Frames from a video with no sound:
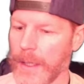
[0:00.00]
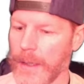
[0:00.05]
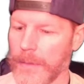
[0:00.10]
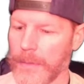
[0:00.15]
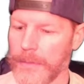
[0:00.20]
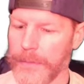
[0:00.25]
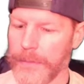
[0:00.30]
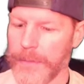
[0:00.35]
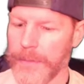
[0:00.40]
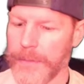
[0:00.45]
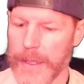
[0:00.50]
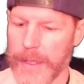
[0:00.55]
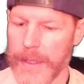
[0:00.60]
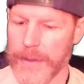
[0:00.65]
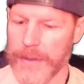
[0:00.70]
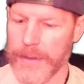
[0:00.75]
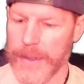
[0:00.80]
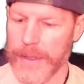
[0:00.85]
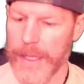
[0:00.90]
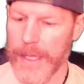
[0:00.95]

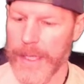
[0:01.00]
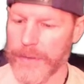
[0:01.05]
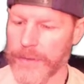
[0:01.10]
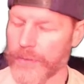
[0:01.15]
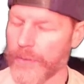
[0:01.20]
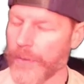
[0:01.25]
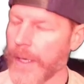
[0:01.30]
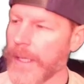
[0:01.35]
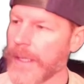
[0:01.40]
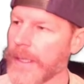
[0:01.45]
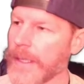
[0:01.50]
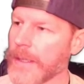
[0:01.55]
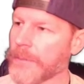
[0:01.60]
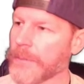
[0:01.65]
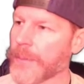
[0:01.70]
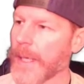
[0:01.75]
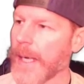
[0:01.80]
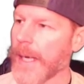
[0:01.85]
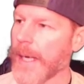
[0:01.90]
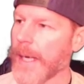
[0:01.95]
because it has great
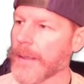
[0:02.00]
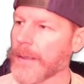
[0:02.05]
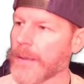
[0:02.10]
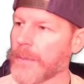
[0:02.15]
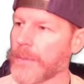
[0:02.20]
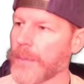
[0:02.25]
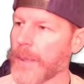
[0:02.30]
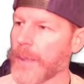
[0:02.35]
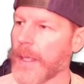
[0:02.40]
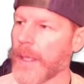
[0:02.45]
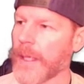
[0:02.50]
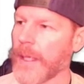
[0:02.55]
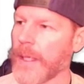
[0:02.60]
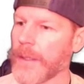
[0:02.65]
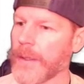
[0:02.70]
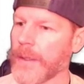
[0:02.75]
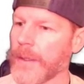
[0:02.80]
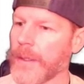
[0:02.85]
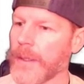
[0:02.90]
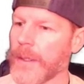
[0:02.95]
impact
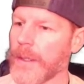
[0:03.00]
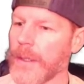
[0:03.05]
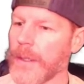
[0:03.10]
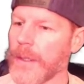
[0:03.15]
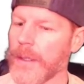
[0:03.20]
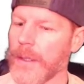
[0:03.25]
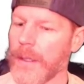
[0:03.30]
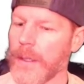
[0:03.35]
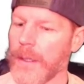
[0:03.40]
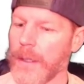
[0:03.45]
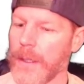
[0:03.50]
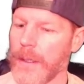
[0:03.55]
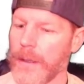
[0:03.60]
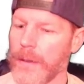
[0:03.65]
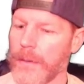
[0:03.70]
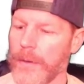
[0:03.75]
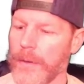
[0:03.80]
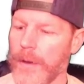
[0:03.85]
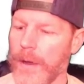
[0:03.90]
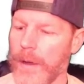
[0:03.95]
upon
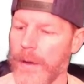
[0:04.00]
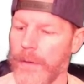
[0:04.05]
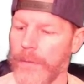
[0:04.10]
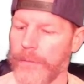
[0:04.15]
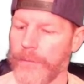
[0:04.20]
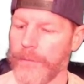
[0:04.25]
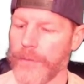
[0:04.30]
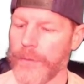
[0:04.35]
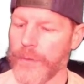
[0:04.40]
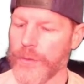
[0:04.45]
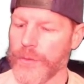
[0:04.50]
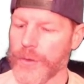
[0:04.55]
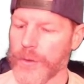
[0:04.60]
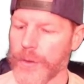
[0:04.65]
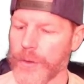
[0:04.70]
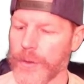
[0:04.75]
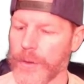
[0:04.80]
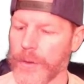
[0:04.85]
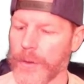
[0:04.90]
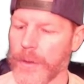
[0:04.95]

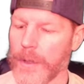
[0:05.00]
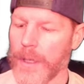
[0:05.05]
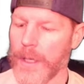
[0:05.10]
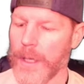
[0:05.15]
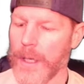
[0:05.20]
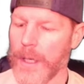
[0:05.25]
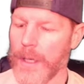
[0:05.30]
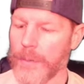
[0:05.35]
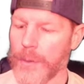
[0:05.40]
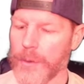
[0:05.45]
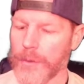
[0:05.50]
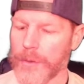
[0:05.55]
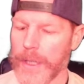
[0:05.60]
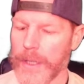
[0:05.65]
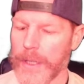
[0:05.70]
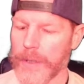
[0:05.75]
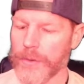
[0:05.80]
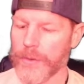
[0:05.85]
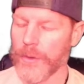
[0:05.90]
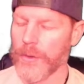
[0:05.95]
future
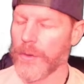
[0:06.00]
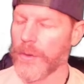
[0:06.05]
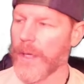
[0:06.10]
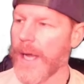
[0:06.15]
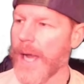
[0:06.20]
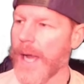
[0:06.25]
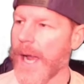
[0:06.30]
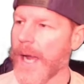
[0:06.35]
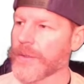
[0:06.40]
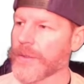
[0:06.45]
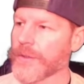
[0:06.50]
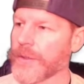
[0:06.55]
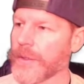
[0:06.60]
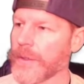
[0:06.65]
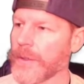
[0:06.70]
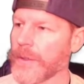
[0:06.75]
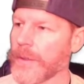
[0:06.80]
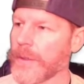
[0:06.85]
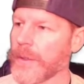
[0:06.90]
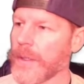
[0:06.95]
potential
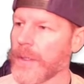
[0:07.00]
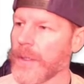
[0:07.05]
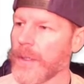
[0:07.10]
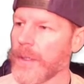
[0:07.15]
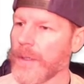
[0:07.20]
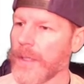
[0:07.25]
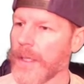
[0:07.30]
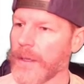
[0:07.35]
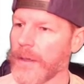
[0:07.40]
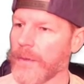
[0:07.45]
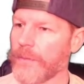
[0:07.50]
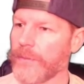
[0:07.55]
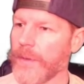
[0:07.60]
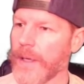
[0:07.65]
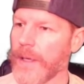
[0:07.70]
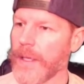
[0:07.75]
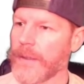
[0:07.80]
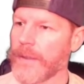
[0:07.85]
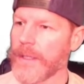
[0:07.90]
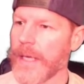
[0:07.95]
action that the
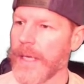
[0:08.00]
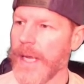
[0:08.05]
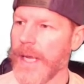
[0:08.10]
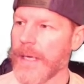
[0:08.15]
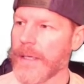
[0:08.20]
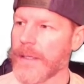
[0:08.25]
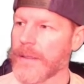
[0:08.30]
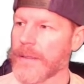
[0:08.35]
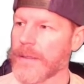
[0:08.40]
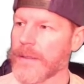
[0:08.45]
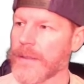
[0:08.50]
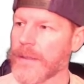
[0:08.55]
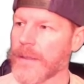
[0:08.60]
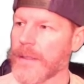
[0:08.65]
Fed takes